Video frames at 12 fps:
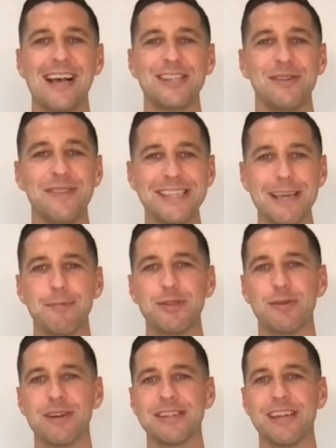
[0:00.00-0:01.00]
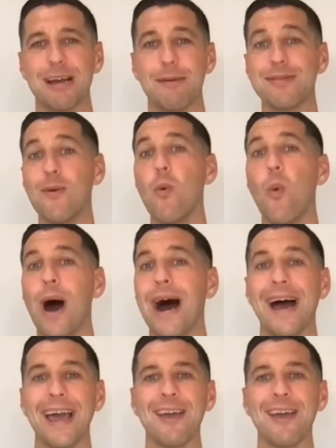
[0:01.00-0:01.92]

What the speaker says: So in this episode, we're going to talk about the why.